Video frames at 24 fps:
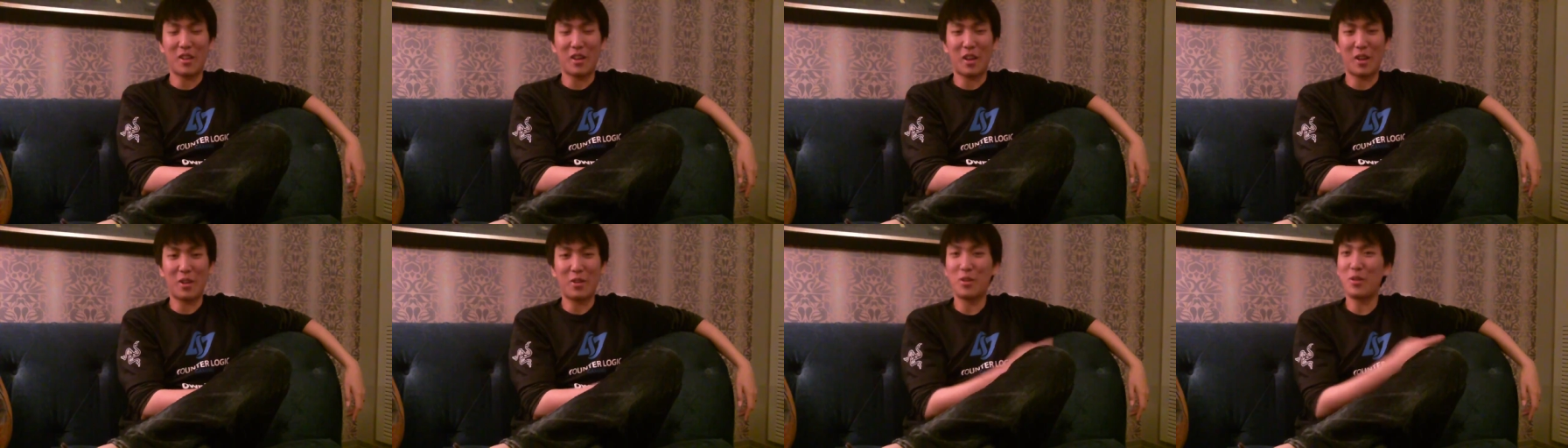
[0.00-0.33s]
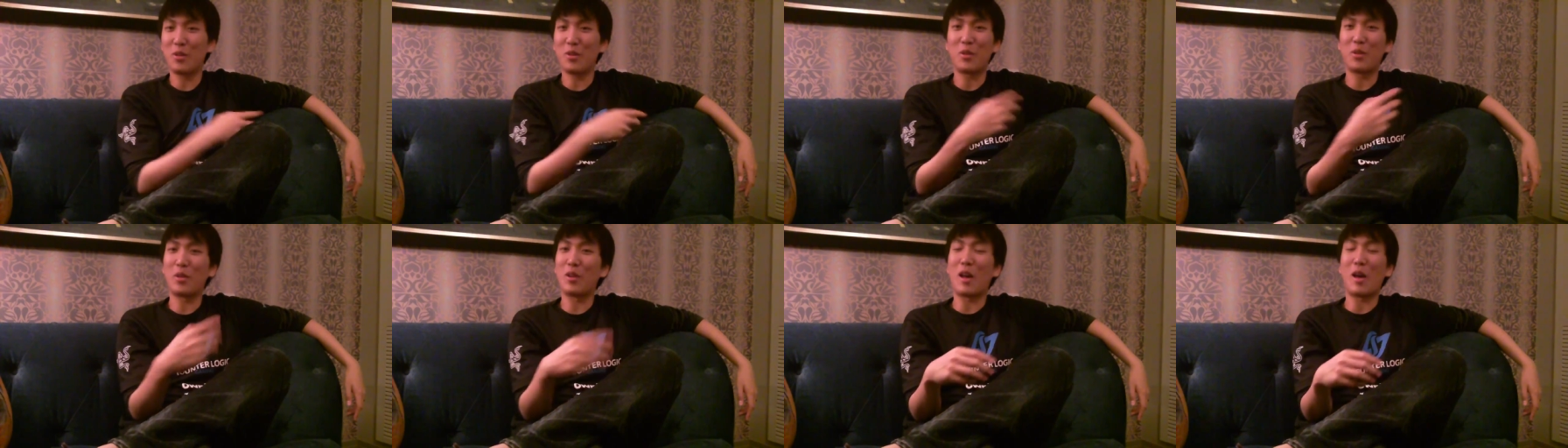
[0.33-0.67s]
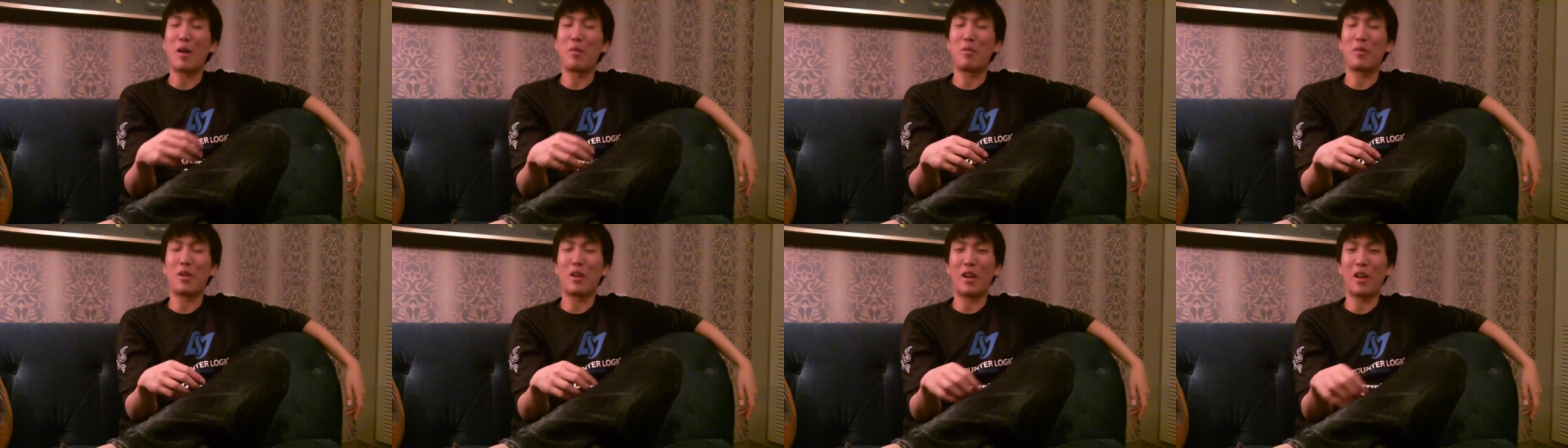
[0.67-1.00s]
I don't know what would
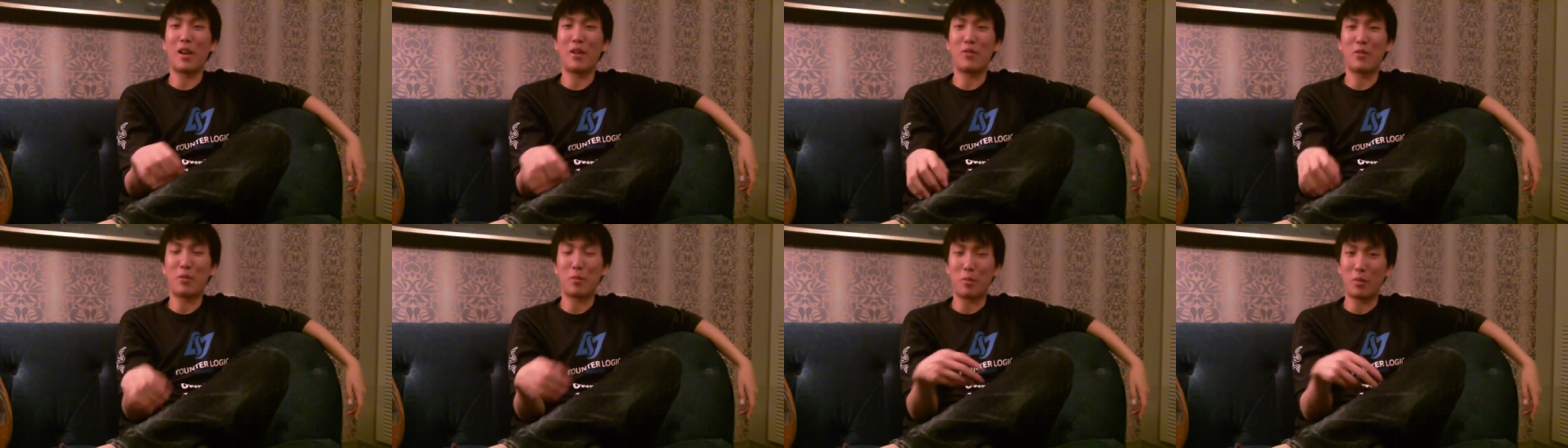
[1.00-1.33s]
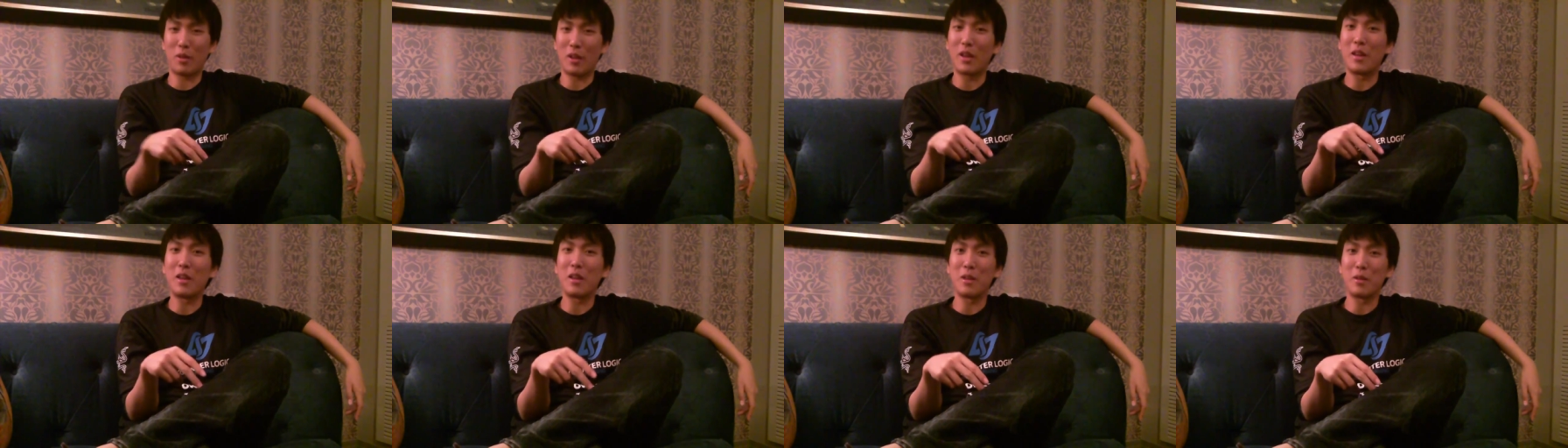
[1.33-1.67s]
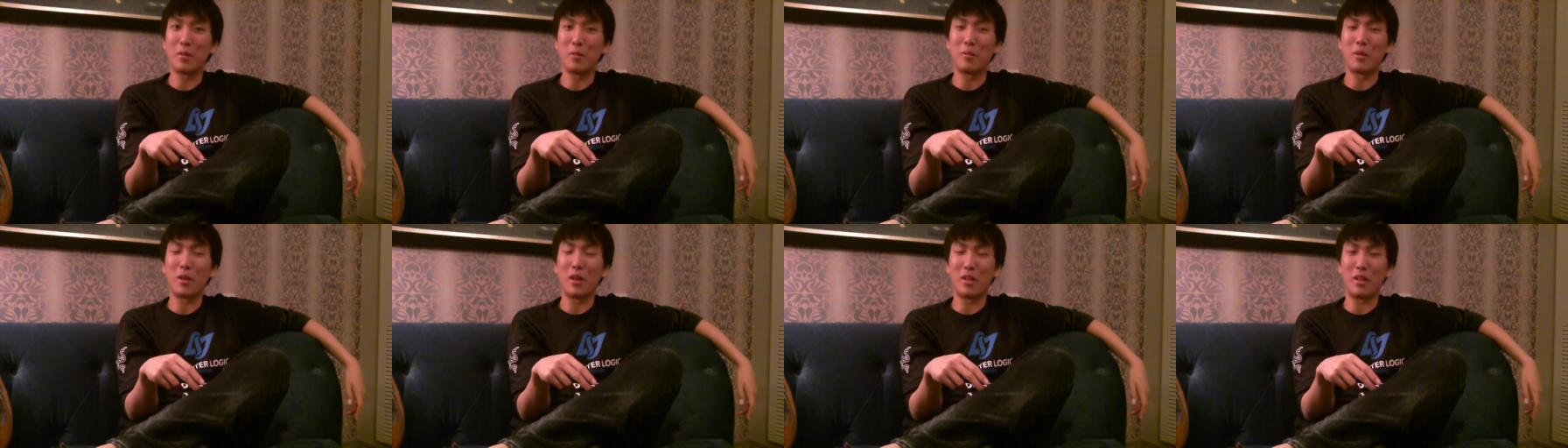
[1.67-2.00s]
happen. I have to play
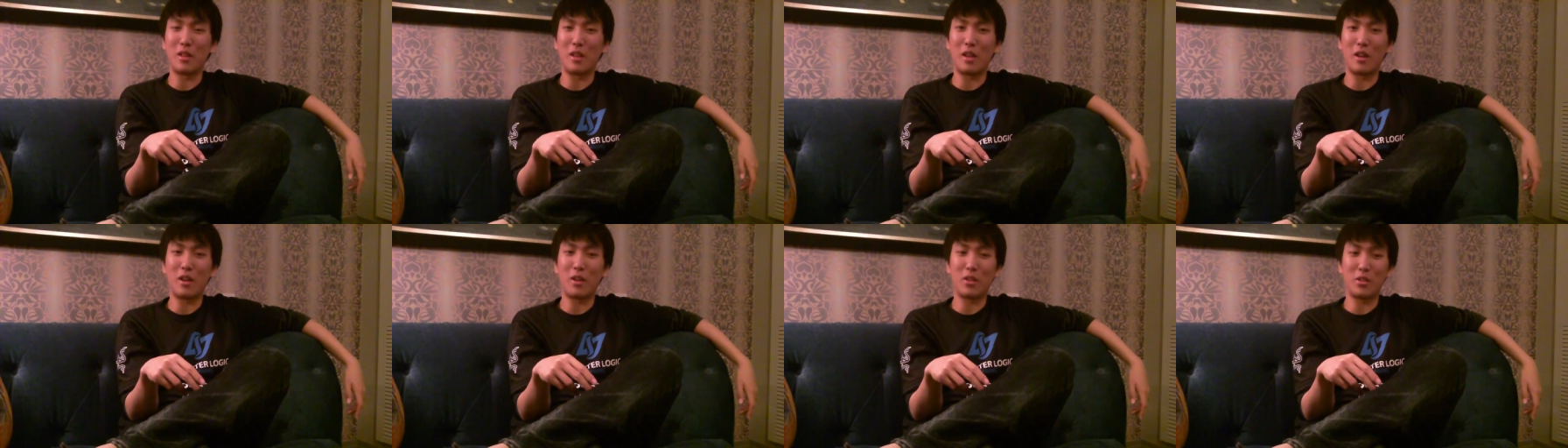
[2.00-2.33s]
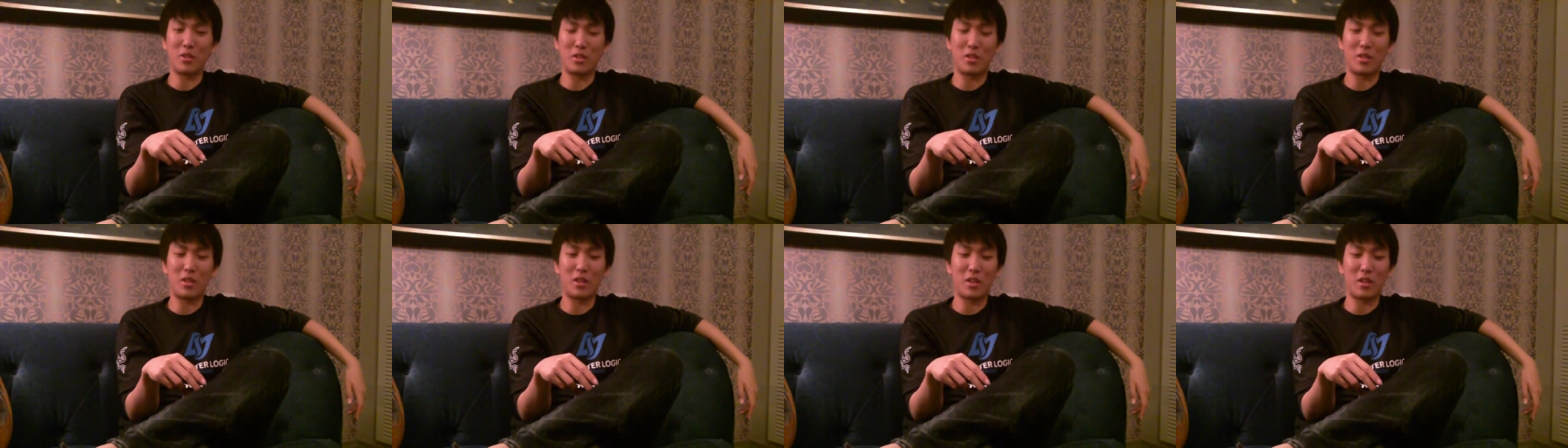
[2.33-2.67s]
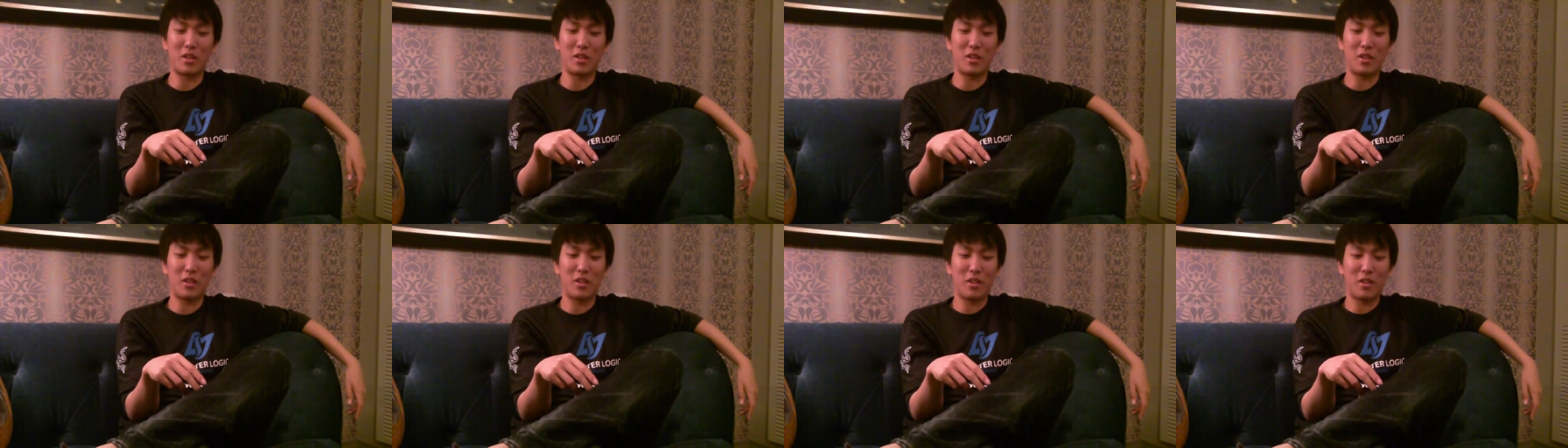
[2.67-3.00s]
him, and then I'll
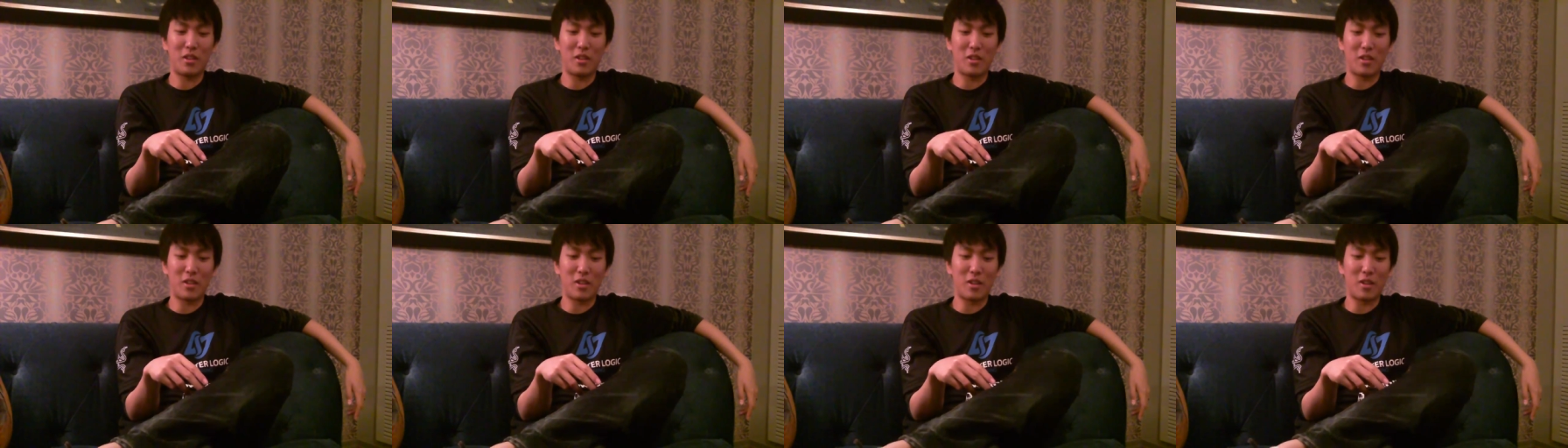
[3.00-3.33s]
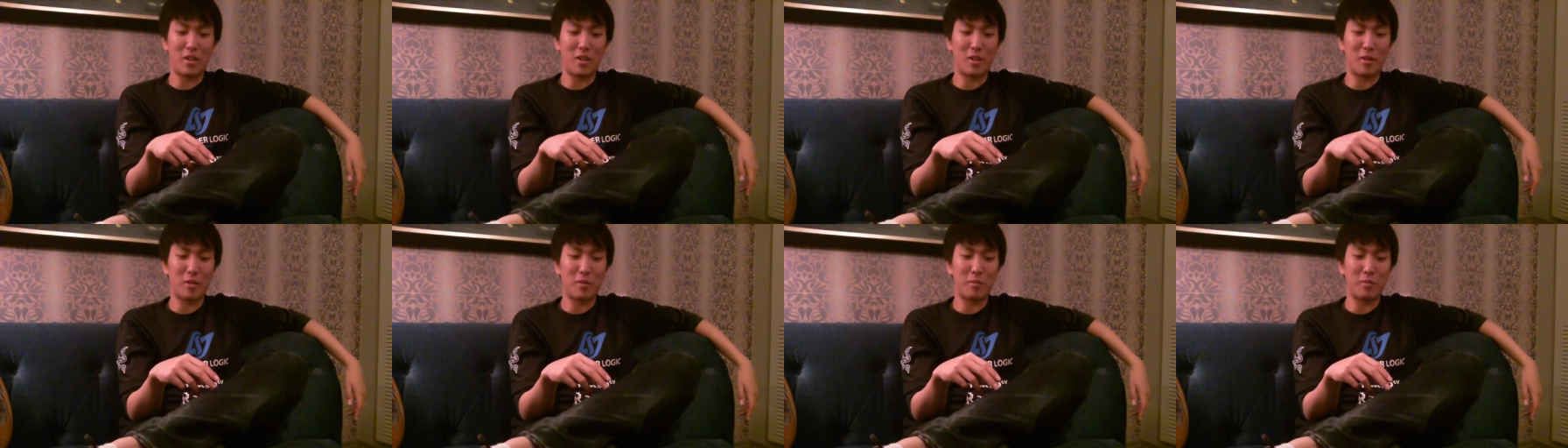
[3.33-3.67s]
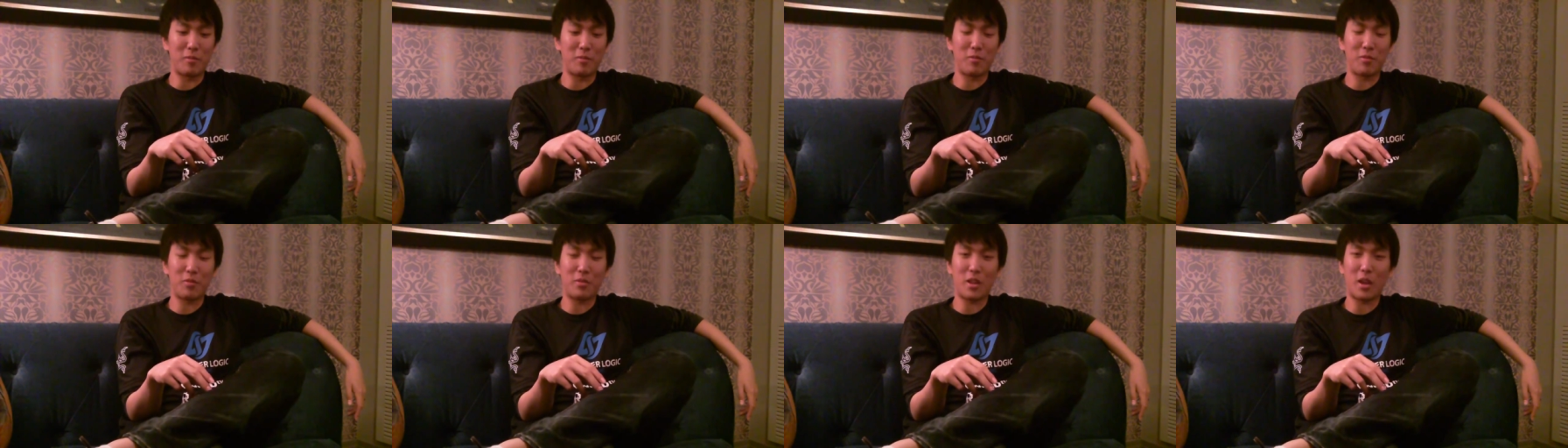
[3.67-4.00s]
see
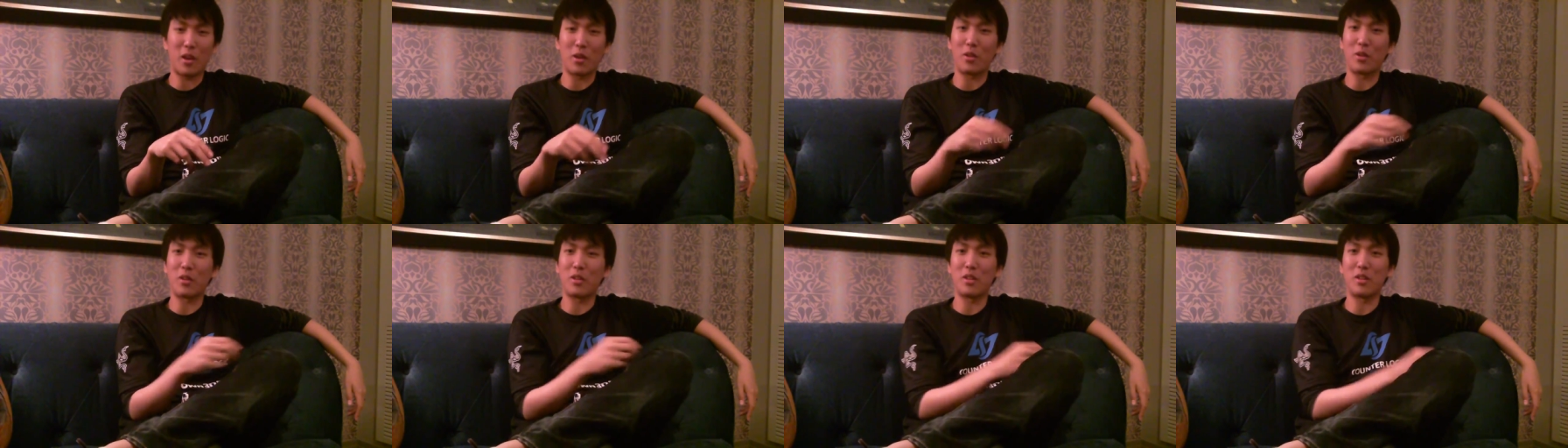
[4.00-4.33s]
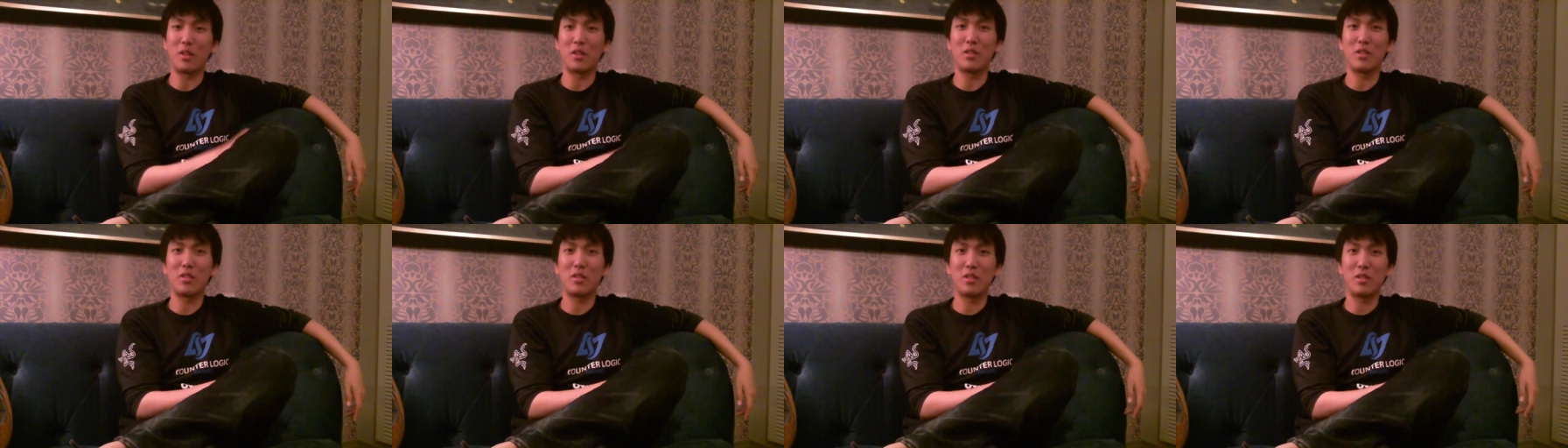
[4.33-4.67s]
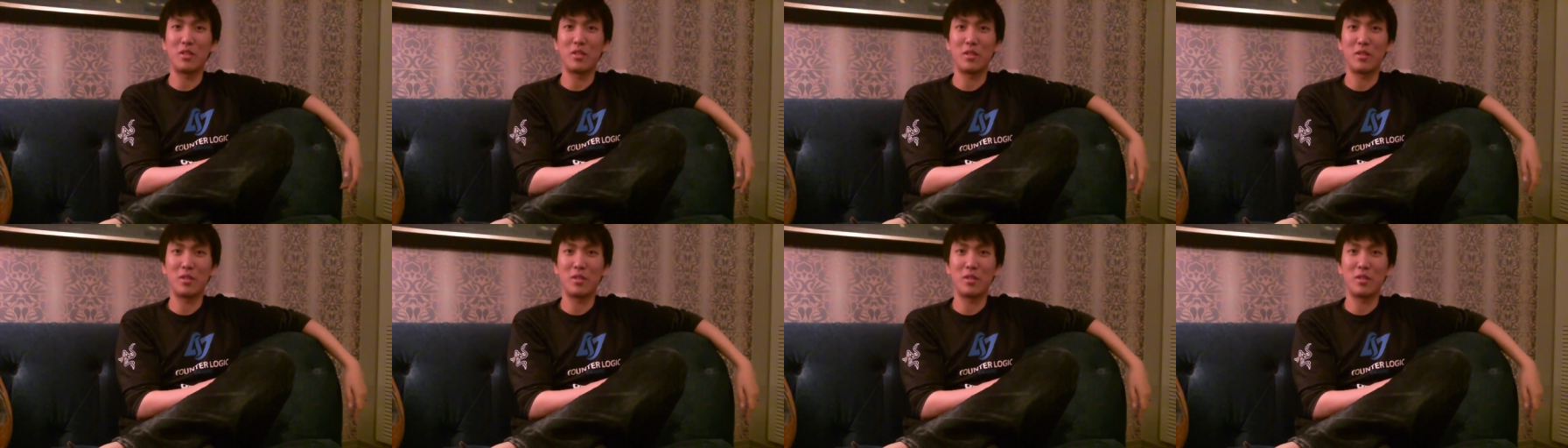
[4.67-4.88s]
how good he is.